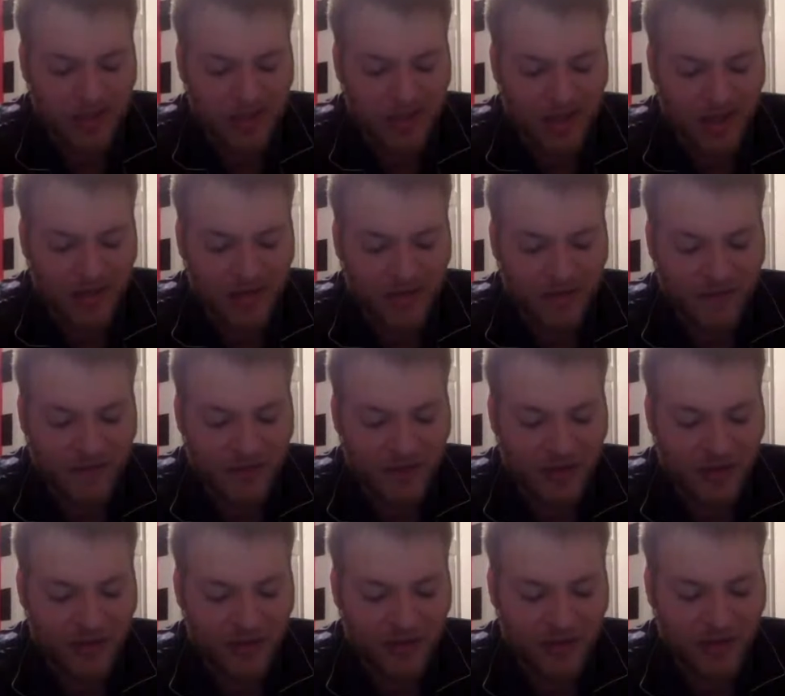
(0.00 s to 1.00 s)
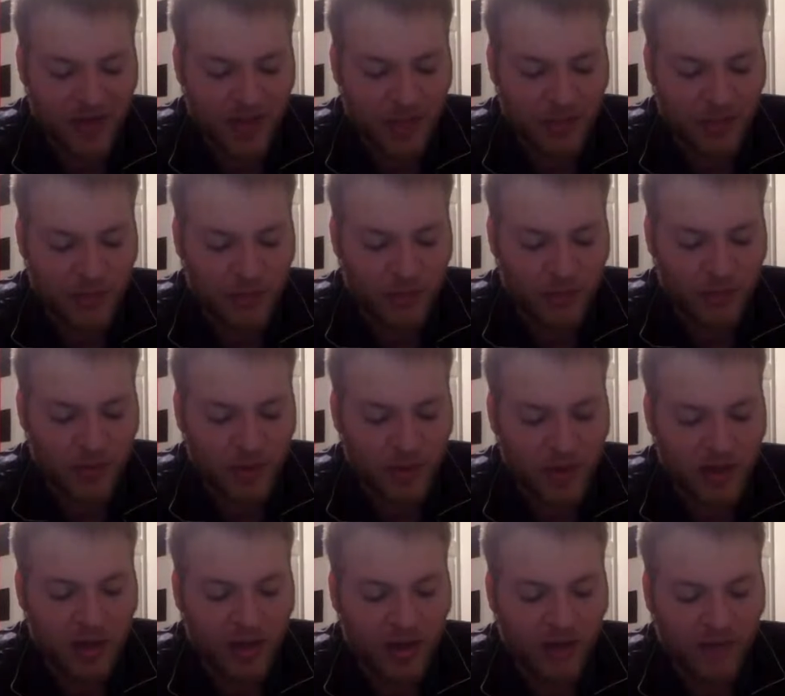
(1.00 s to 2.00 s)
And her fears came true.
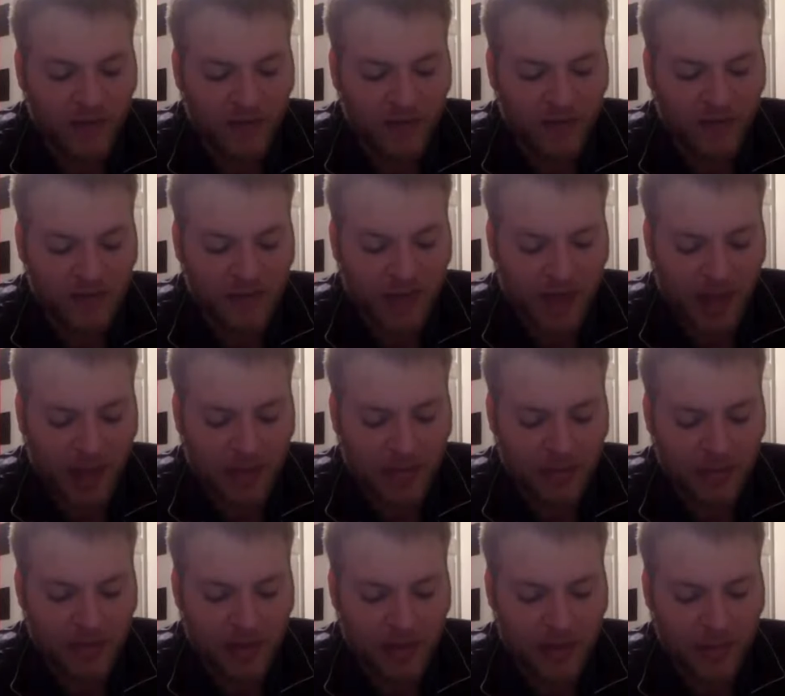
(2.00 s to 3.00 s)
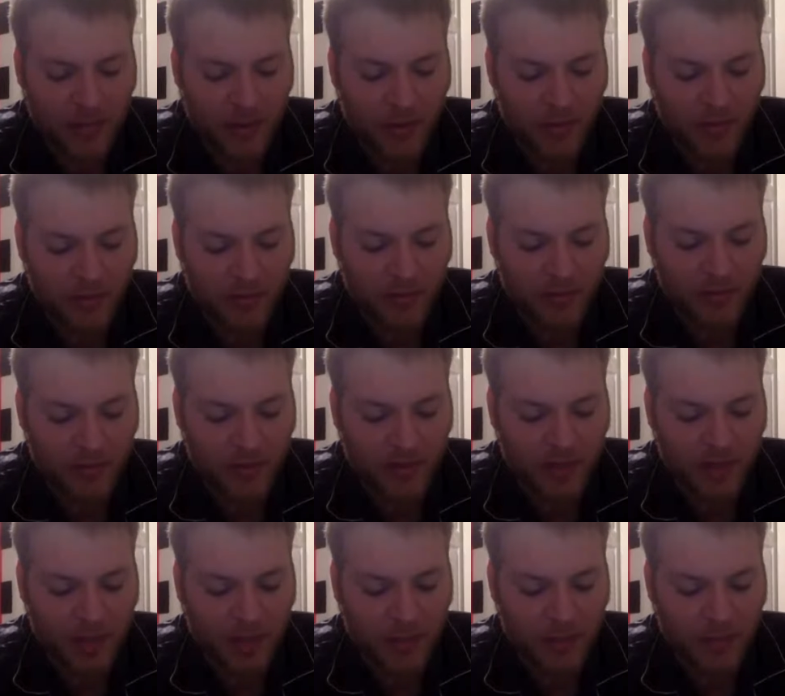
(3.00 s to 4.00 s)
After some time, the same robbers who had
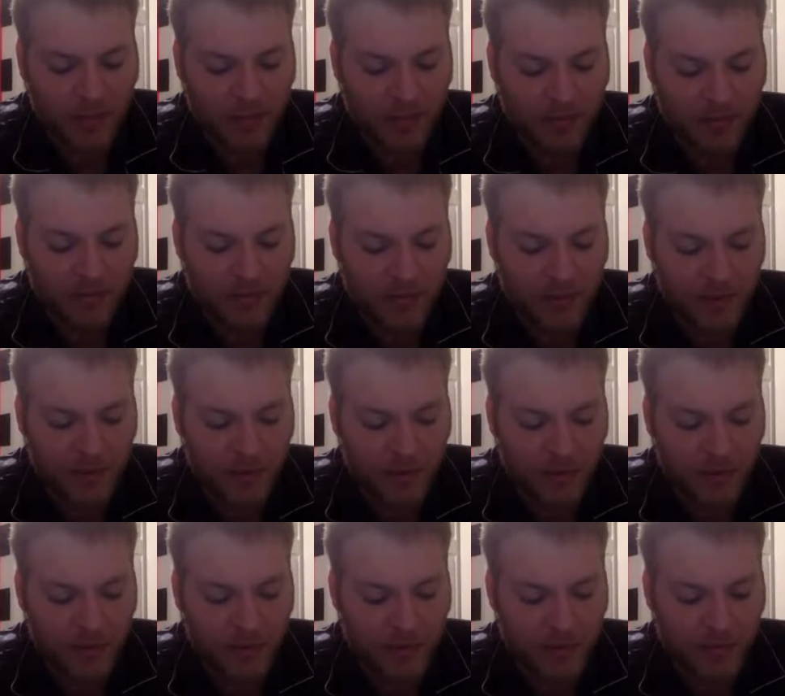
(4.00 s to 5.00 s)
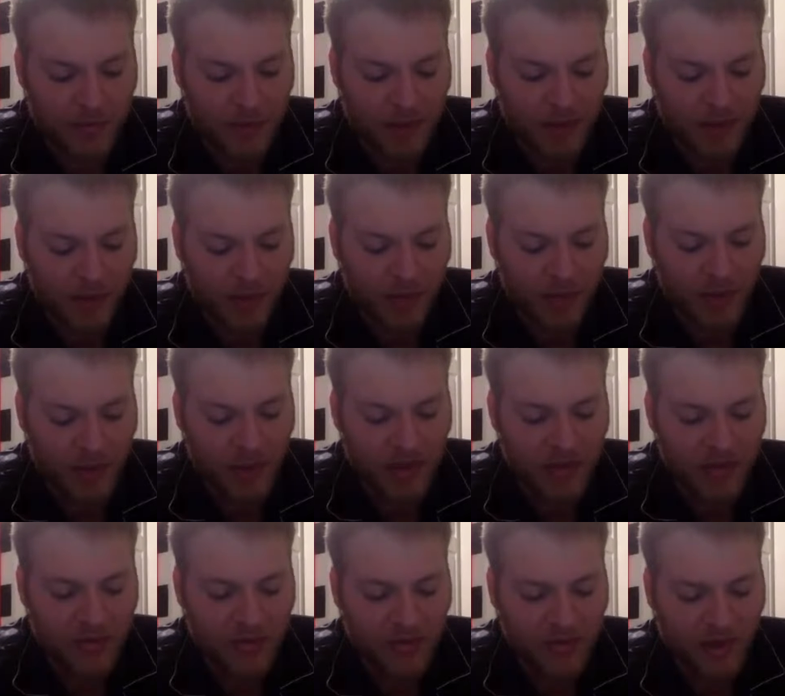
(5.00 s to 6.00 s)
come with the barrels
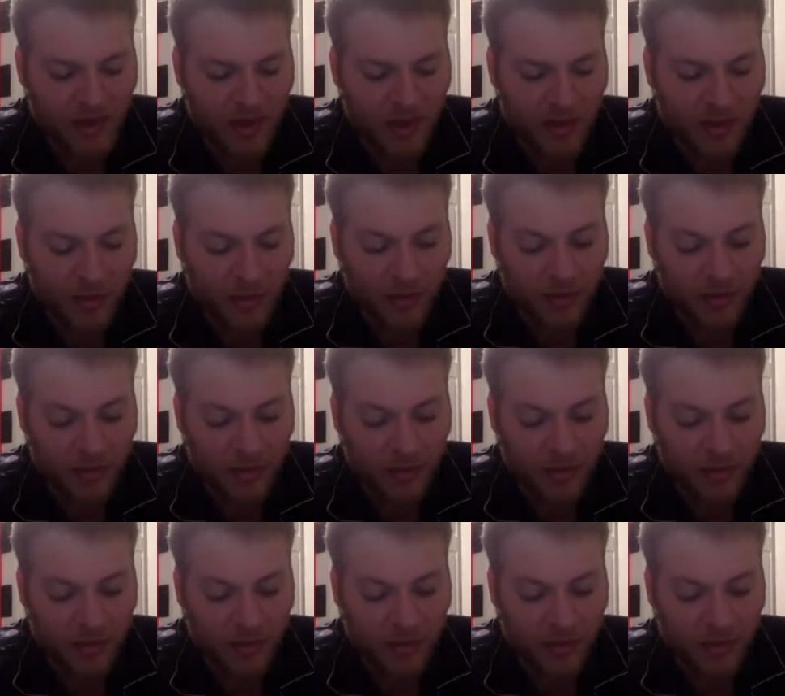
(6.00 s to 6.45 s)
disguised